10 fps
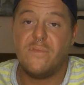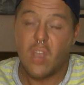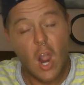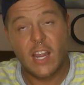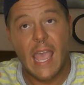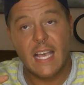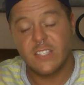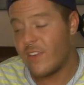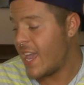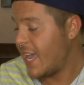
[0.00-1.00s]

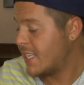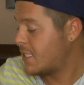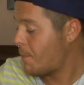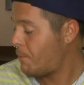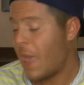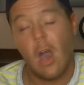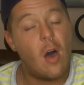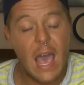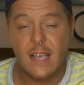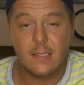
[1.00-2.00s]
dark-ass face,
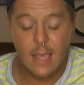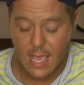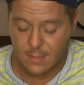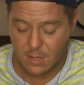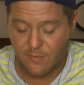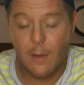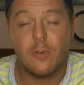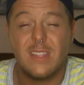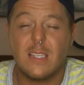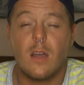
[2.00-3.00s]
pale-ass legs. But if I
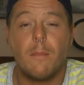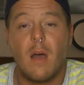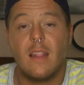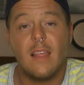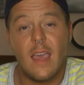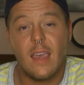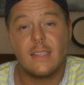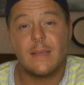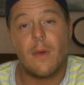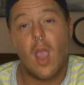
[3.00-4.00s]
put this on my
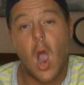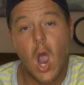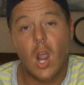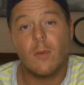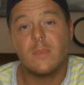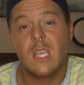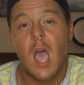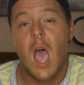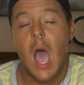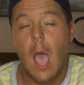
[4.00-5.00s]
legs and my arms,
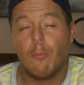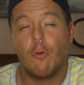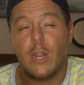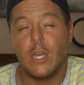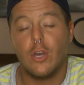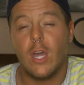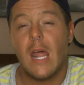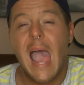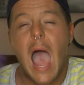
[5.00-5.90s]
I'm pretty good.